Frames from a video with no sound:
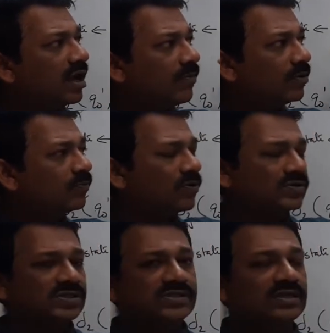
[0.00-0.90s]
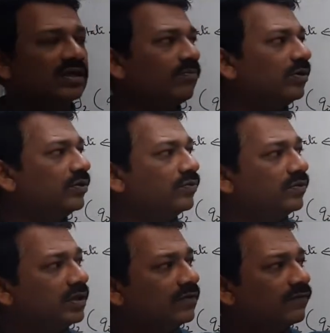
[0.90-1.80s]
For processing w,
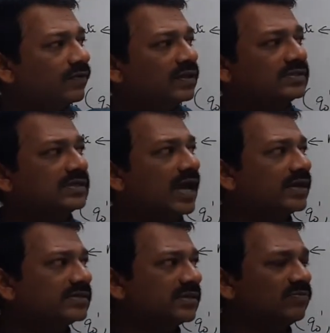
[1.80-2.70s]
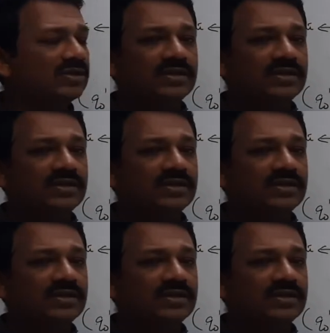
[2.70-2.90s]
if the stack is empty,